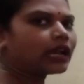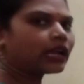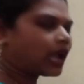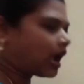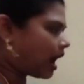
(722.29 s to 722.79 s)

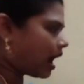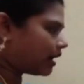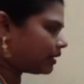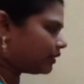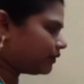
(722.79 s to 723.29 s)

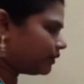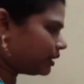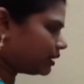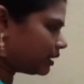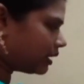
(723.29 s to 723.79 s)
artificial.
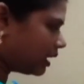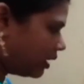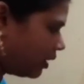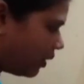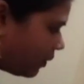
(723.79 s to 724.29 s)

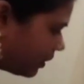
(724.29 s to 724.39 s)
Okay.